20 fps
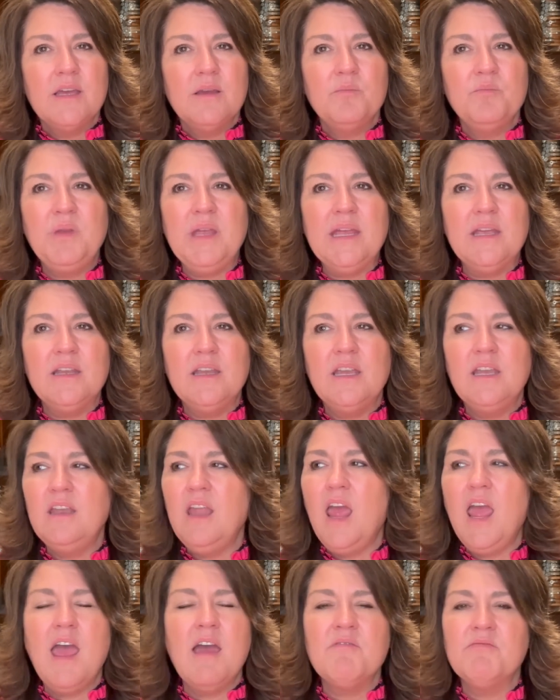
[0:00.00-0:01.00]
being in
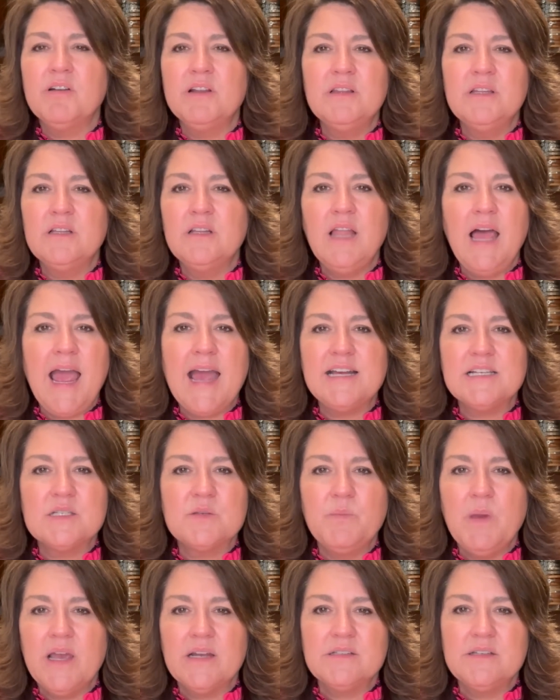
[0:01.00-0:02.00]
every little
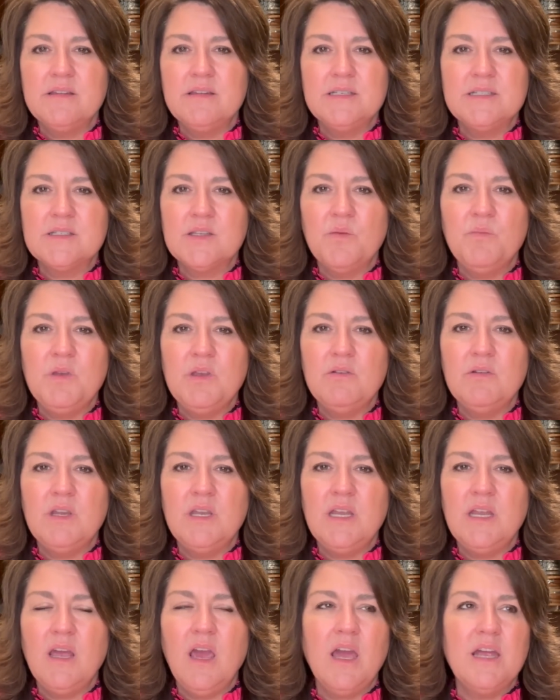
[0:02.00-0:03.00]
aspect of this
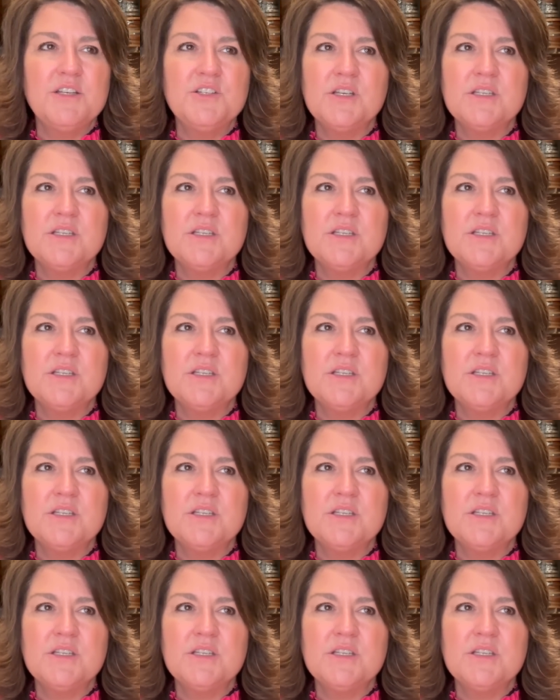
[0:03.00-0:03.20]
community. I